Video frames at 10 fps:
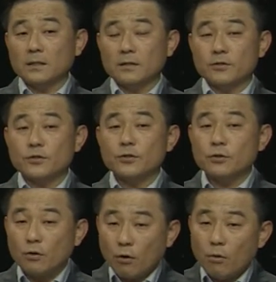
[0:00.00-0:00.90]
the
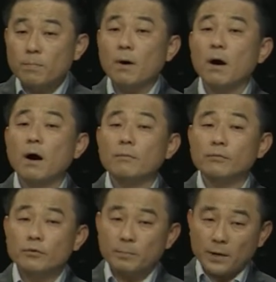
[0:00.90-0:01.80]
scope of
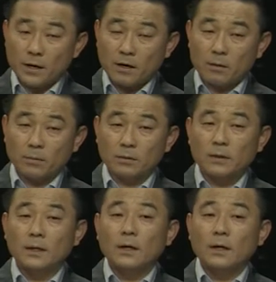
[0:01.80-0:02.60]
repairable.